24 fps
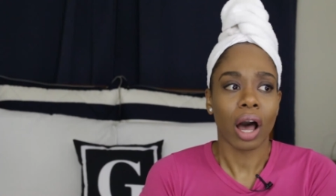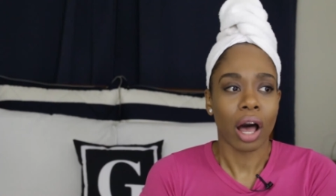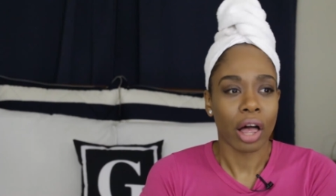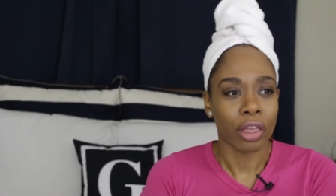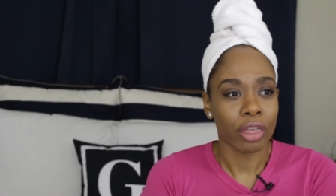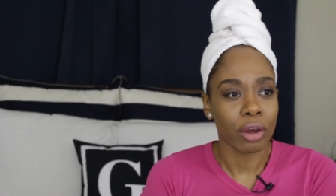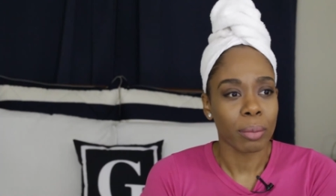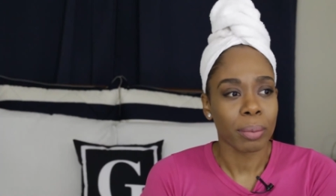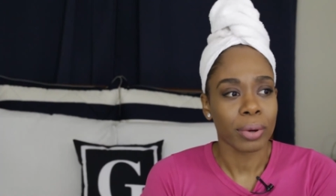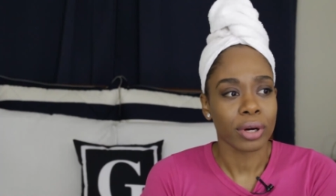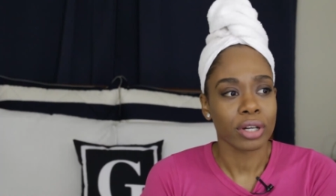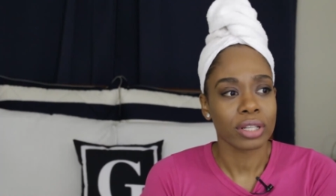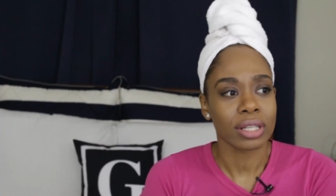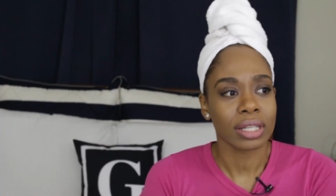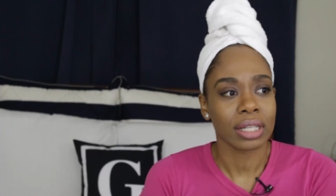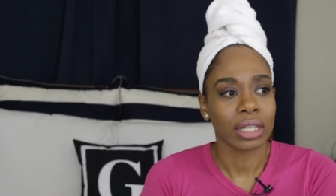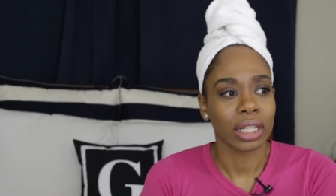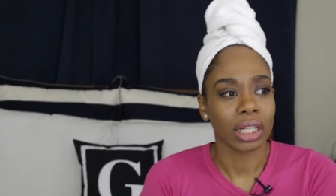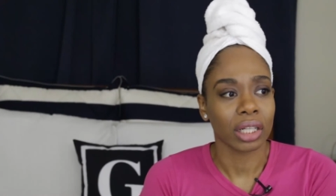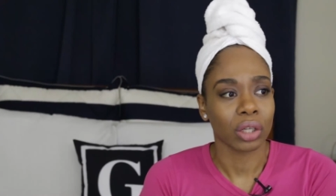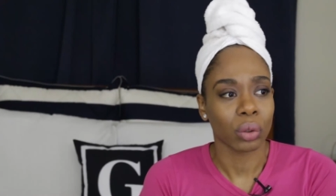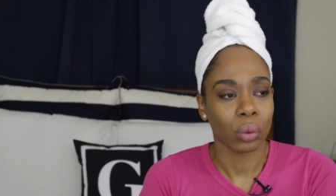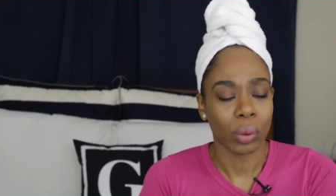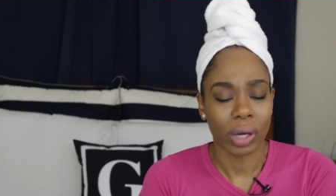other person
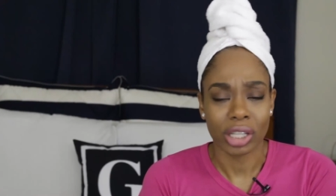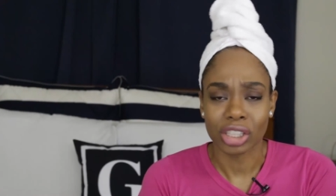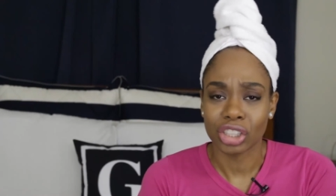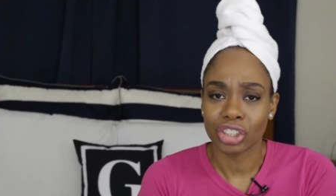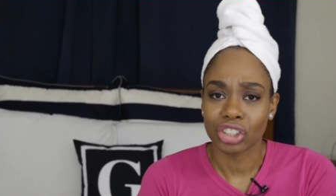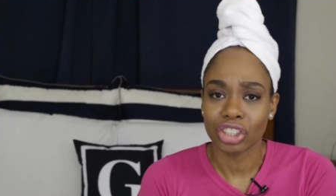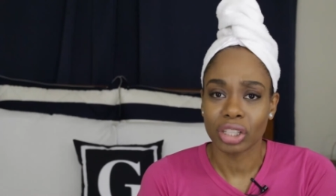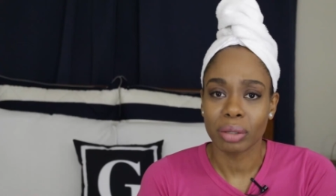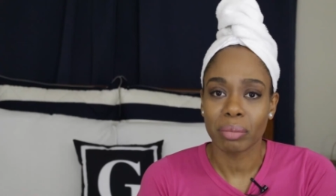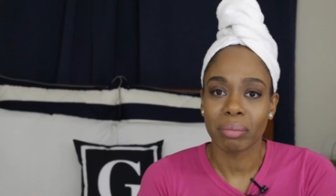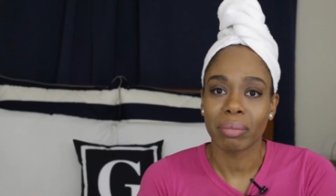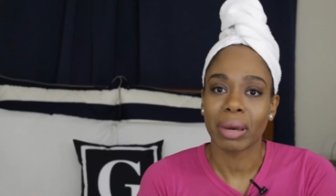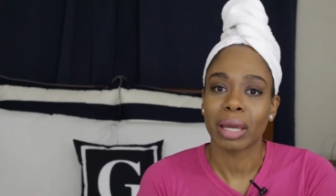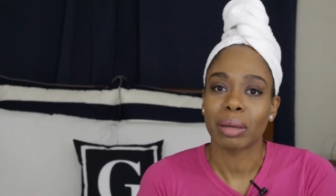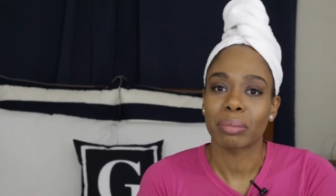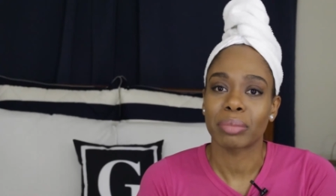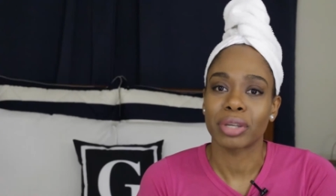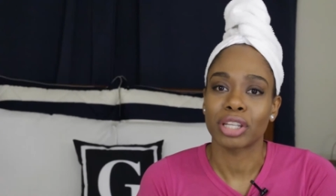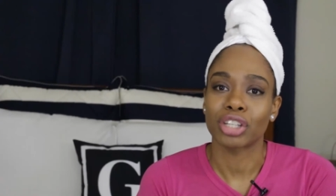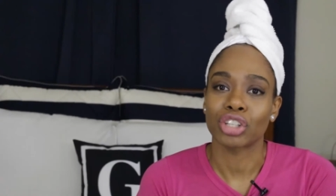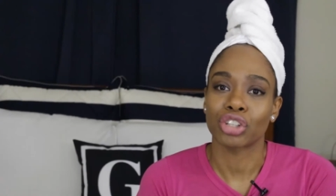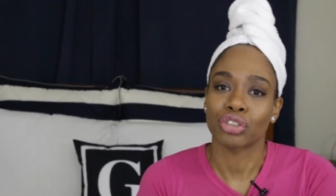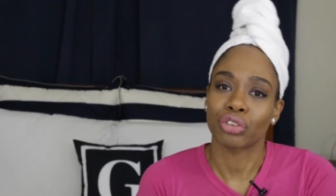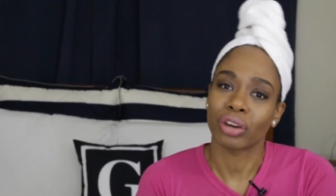in question might
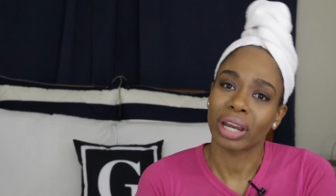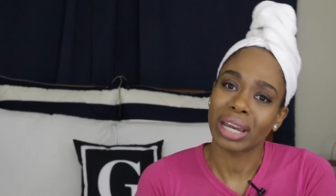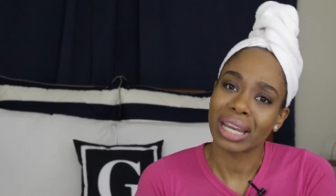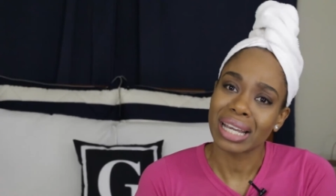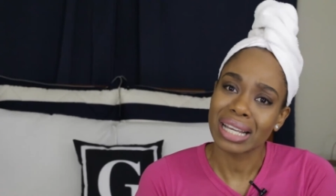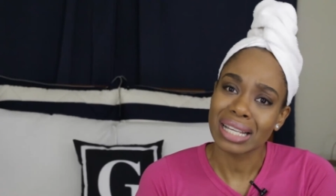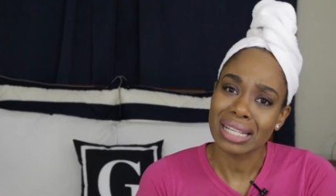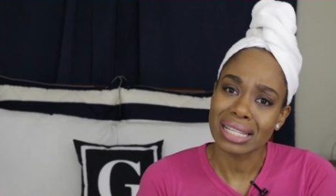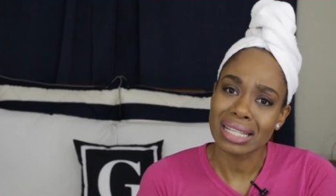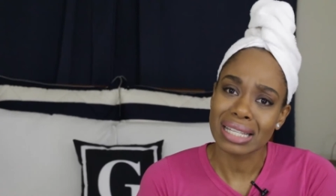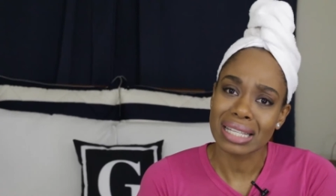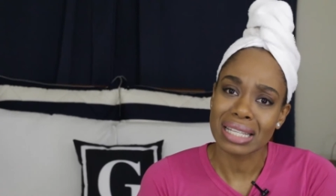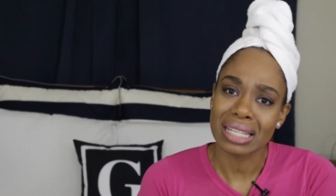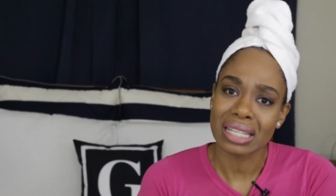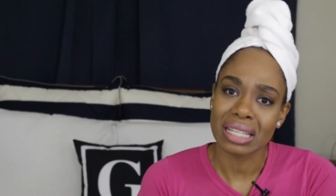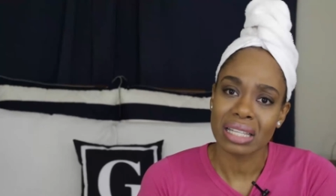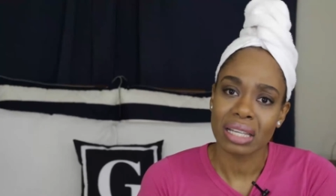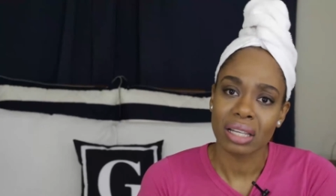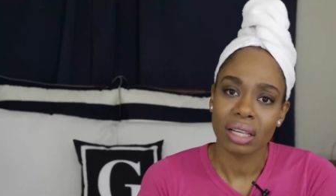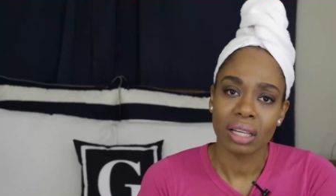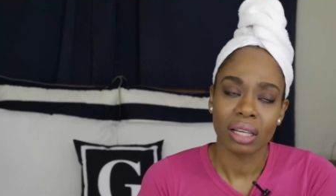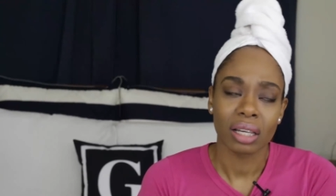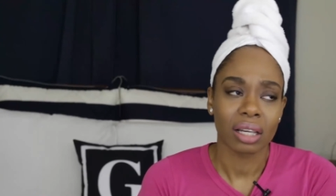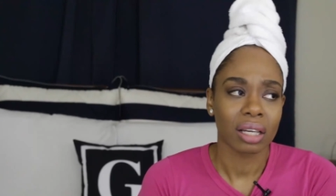be trans?
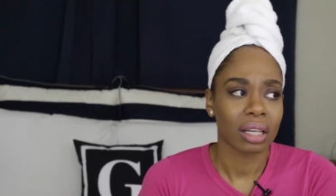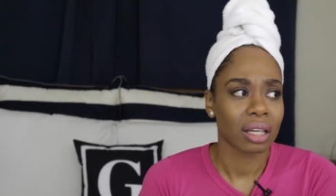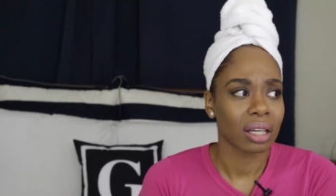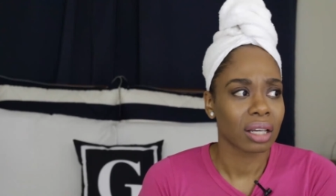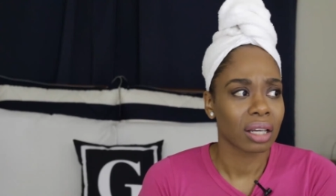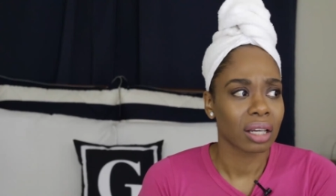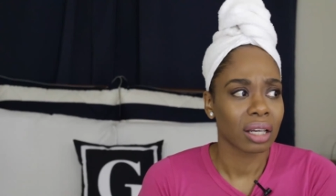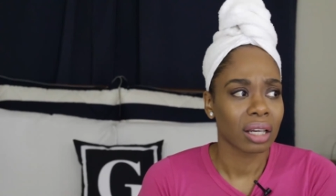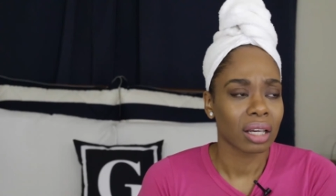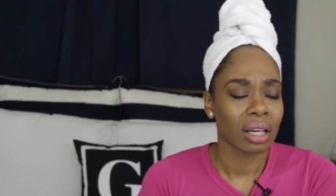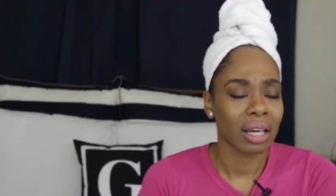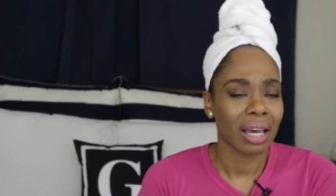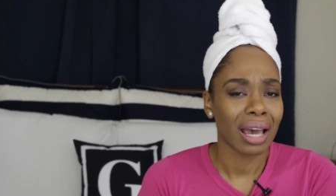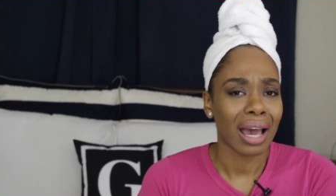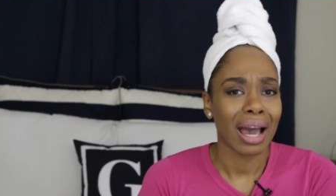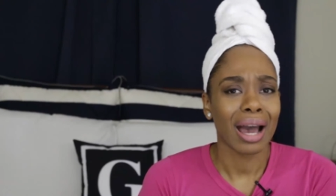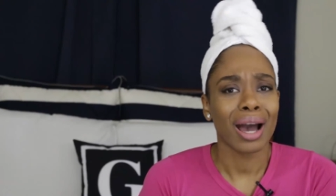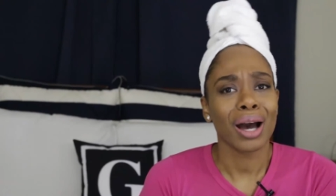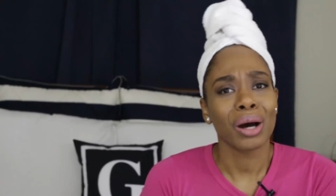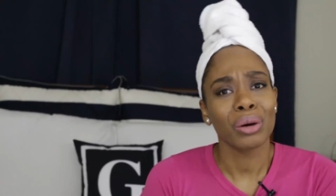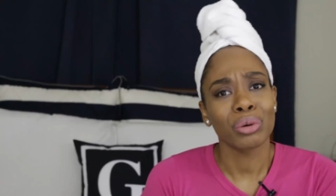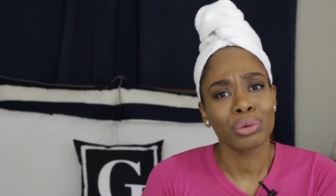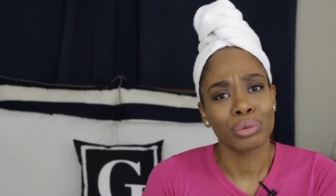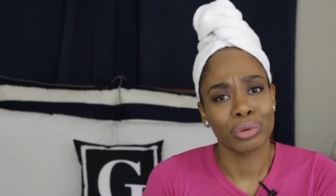
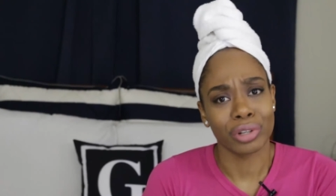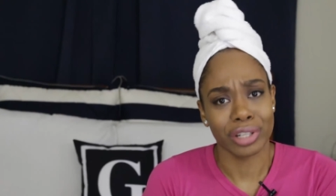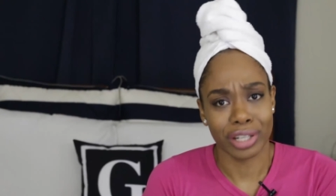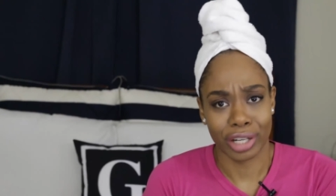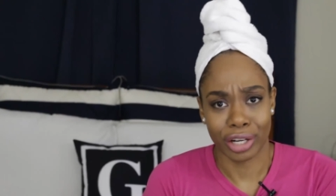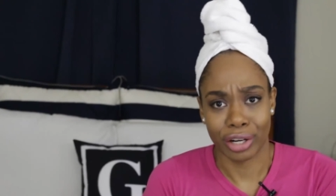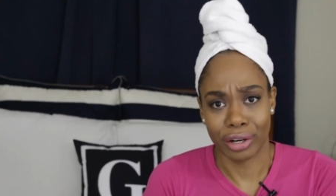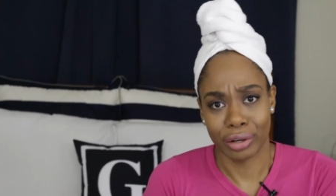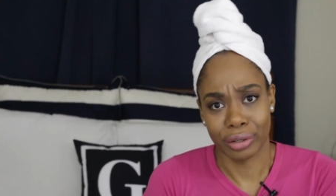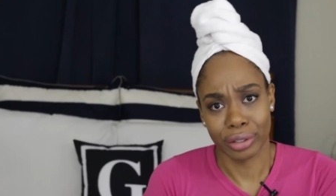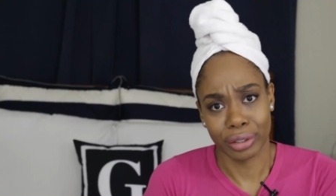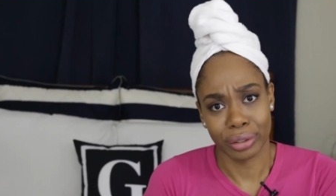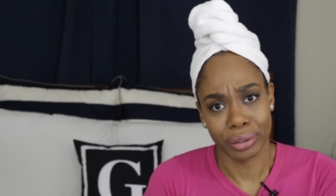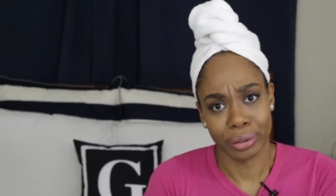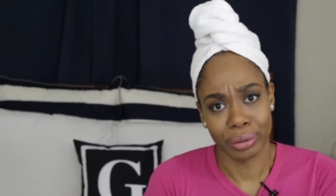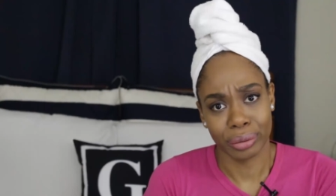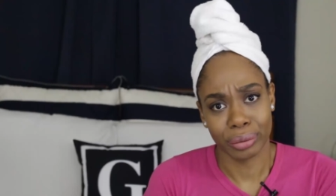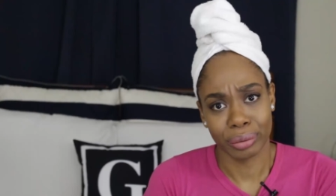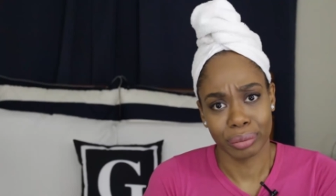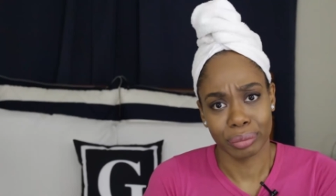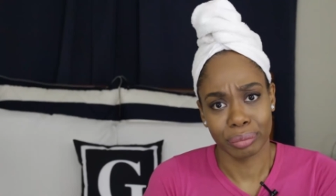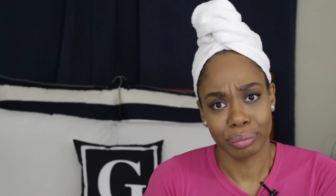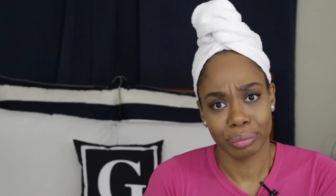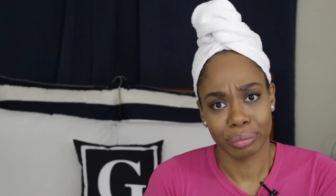How dare
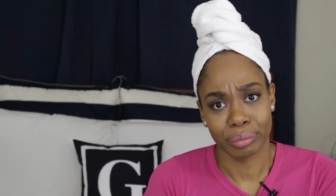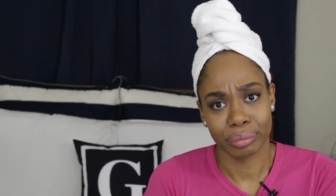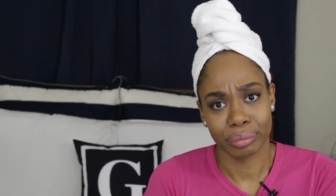you?